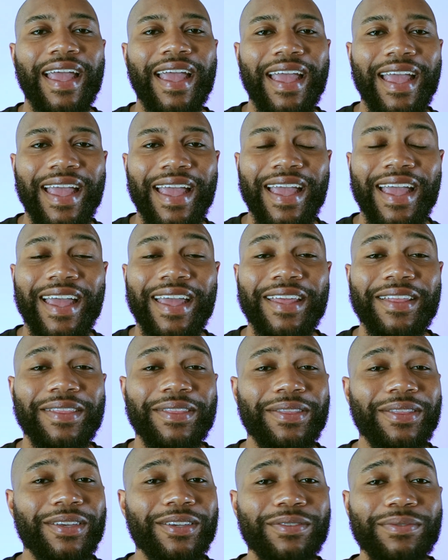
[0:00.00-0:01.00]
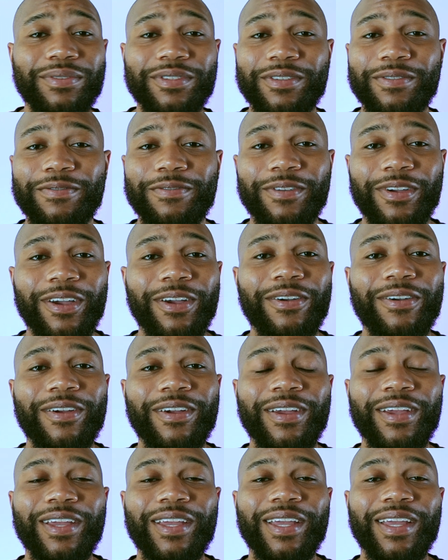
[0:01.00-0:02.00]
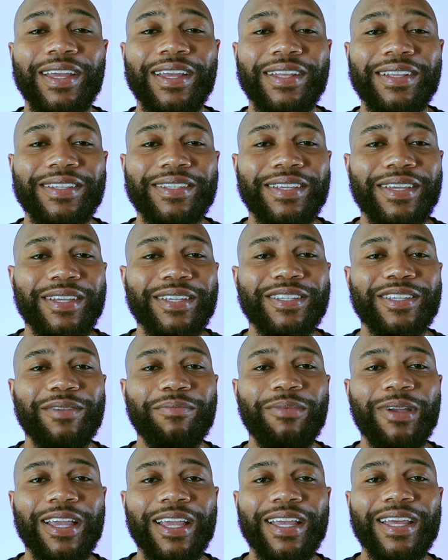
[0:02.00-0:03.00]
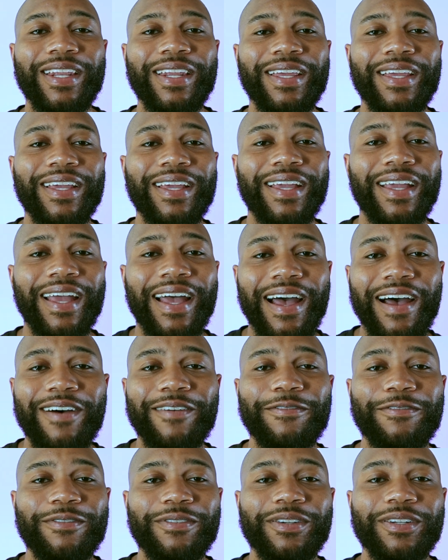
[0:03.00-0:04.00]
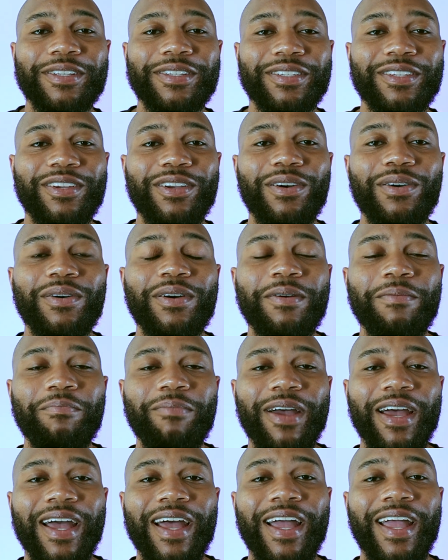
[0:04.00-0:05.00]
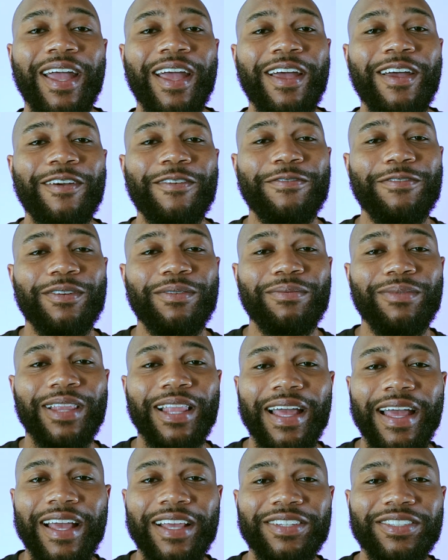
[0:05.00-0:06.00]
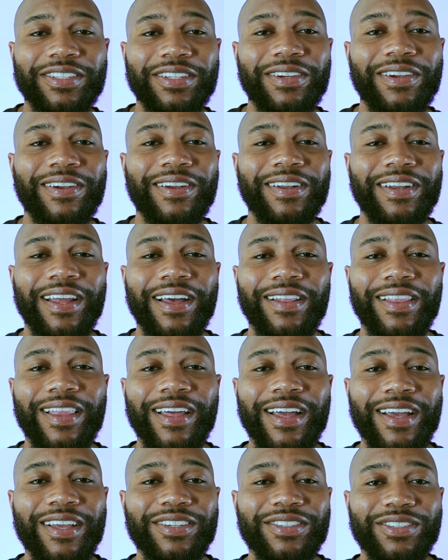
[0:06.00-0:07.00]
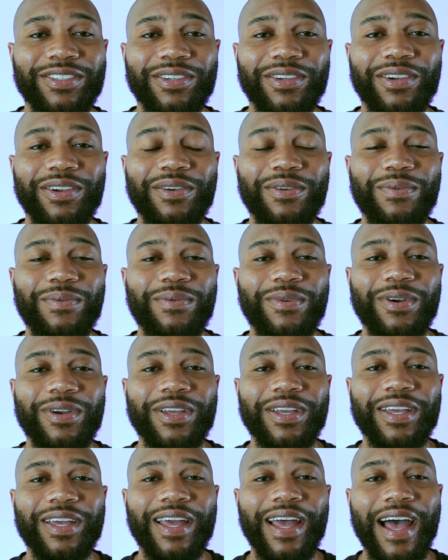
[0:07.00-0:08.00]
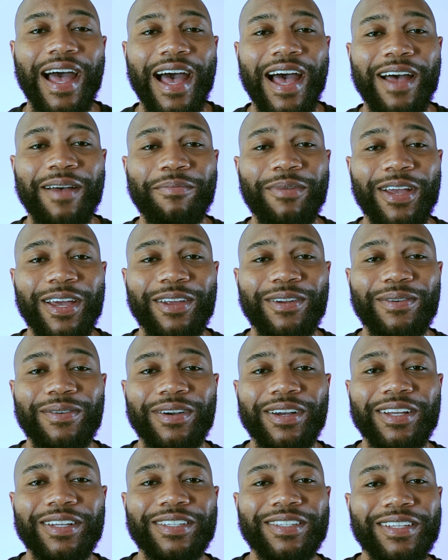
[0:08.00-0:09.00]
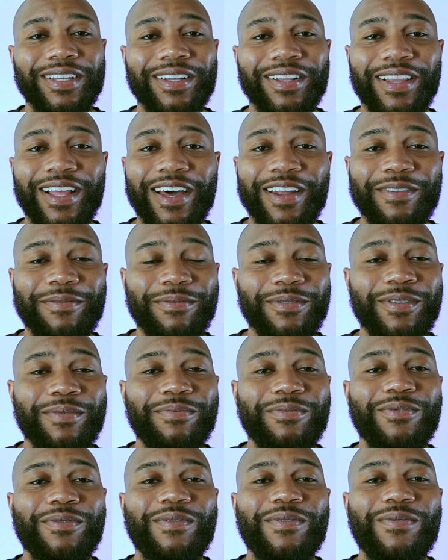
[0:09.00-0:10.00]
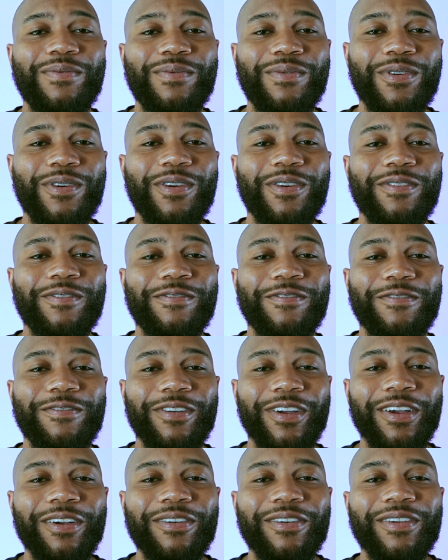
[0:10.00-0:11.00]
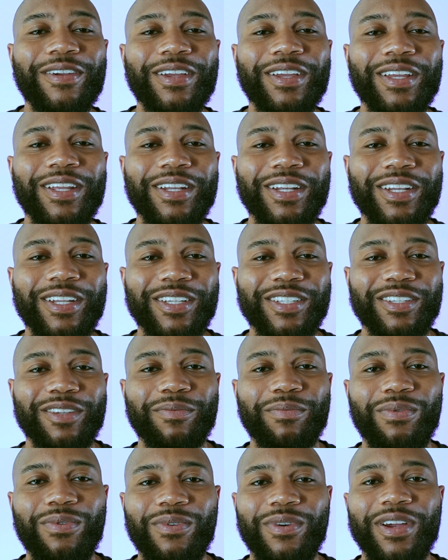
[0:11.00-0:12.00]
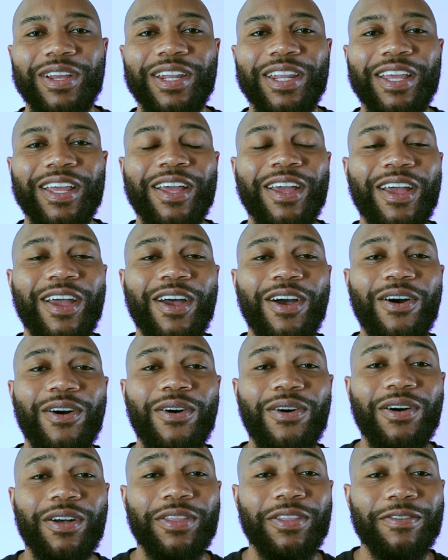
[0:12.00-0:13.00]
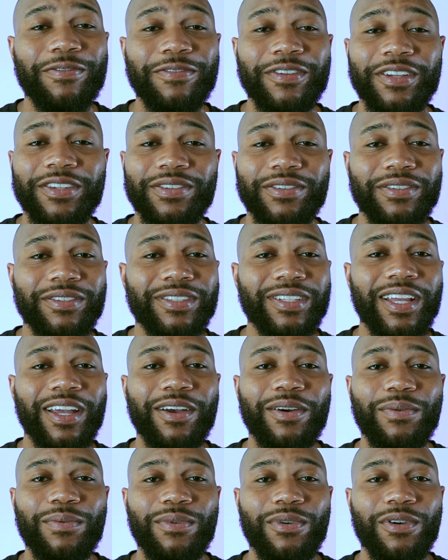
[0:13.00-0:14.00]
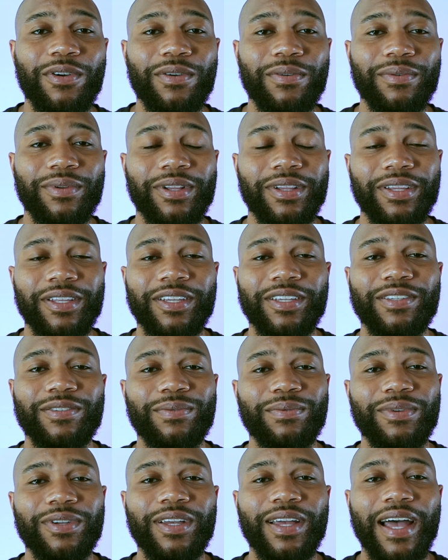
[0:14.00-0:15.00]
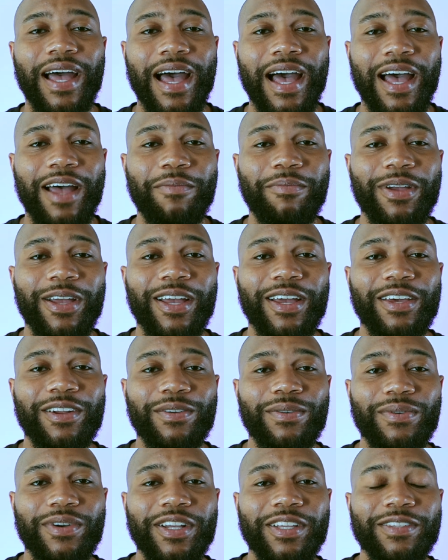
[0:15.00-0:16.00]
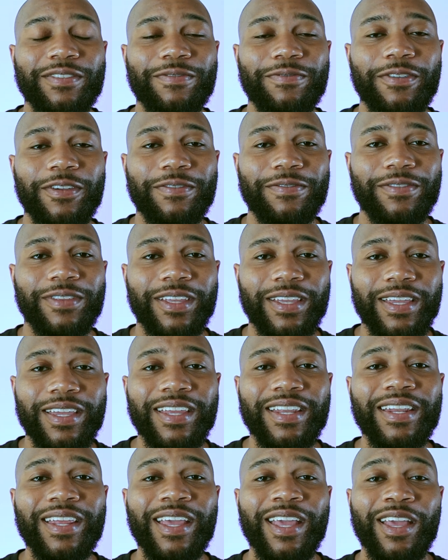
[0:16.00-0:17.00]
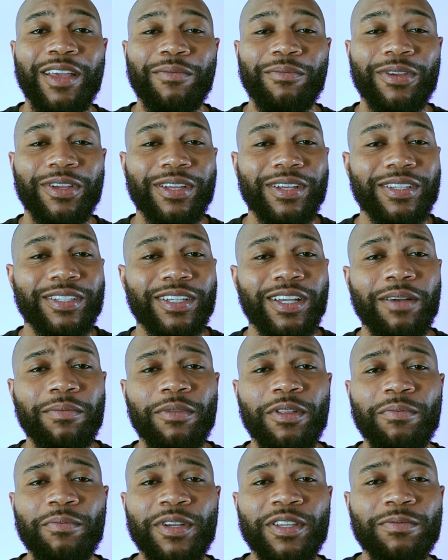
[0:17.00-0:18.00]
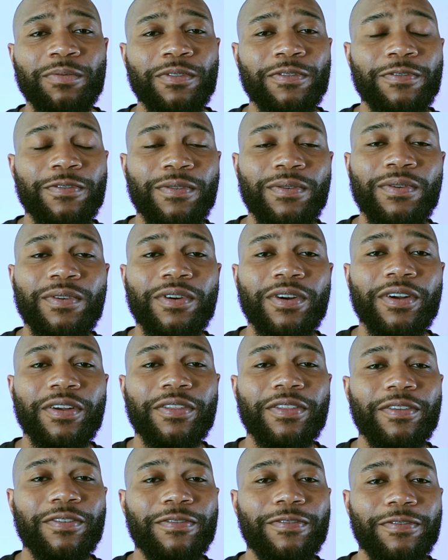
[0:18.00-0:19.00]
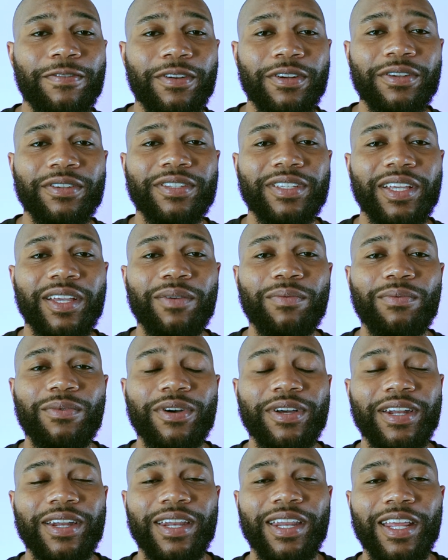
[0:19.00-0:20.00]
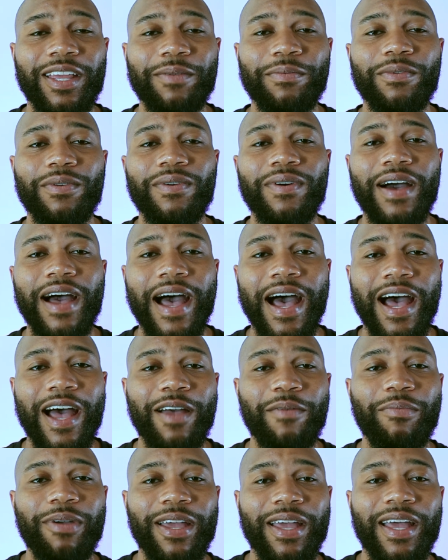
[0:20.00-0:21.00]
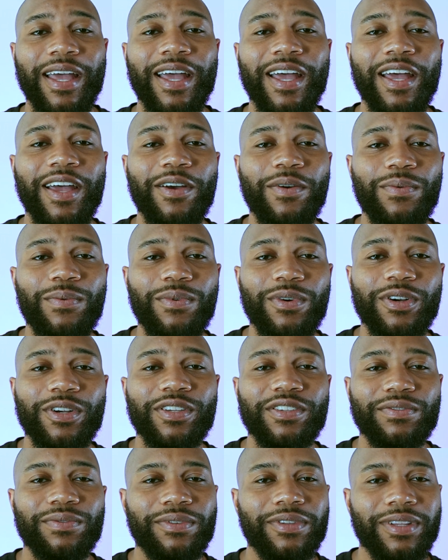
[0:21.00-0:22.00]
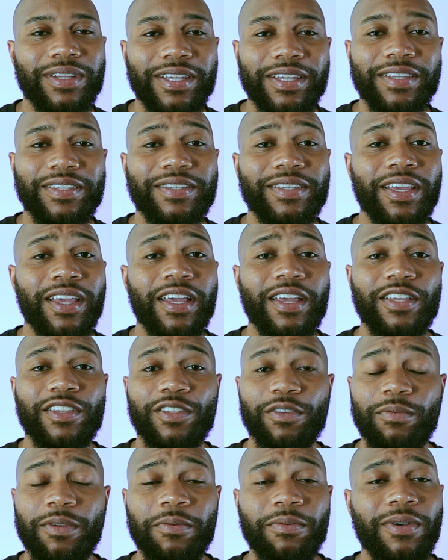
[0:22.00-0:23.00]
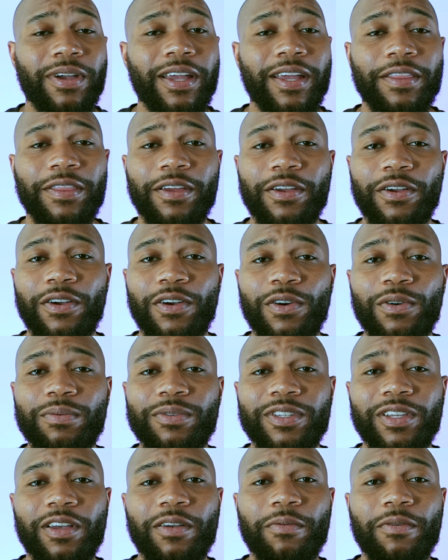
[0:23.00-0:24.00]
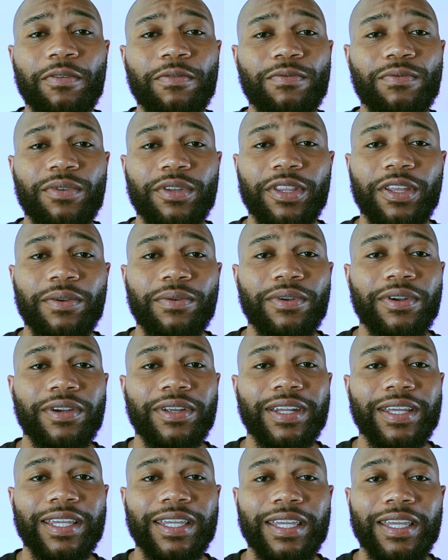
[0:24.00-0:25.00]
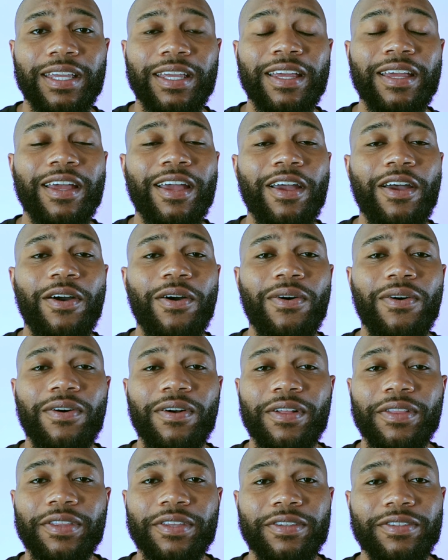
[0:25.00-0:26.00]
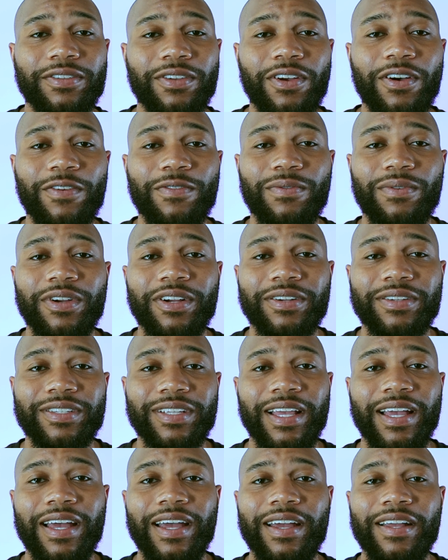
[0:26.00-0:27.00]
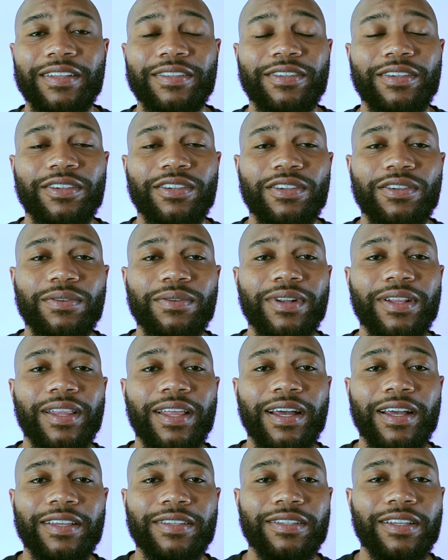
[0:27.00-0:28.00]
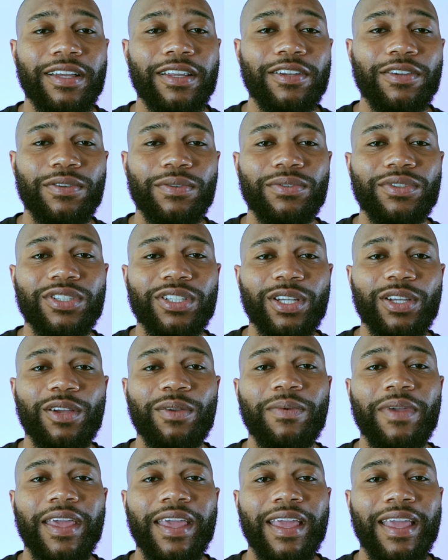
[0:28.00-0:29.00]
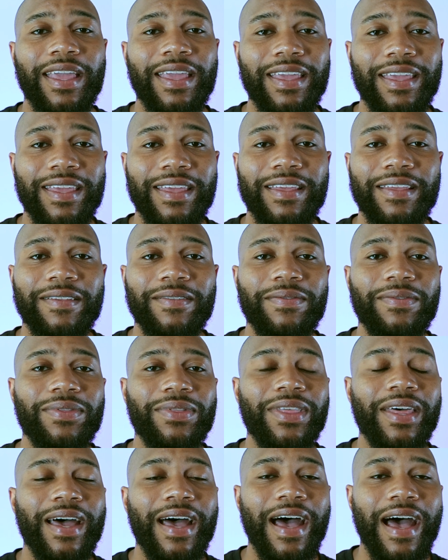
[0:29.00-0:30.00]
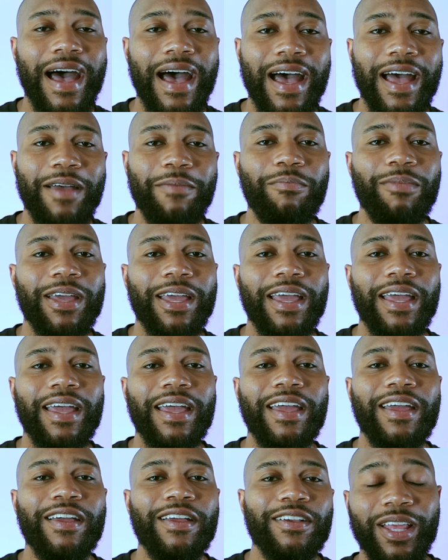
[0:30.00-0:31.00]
and this was a very anticipated conference going back from last year. Now, last year with iPadOS, a lot of people were very disappointed on the features that were released with iPadOS 15 because a couple of months before, the first M1 enabled iPad was released. So people had their hopes up of what they were going to get on the software side to utilize that new chip in the iPad.